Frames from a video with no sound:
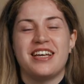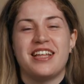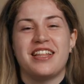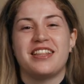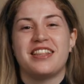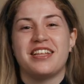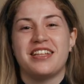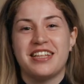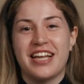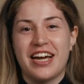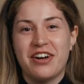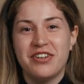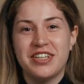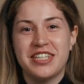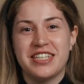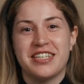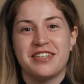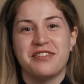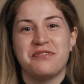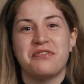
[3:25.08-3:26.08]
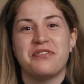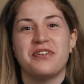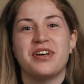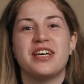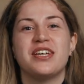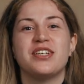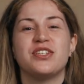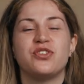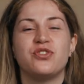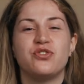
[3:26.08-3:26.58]
The narrative
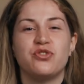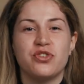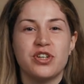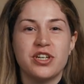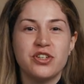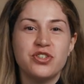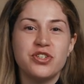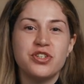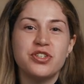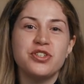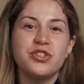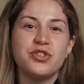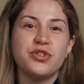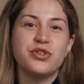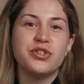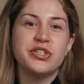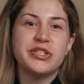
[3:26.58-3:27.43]
structures your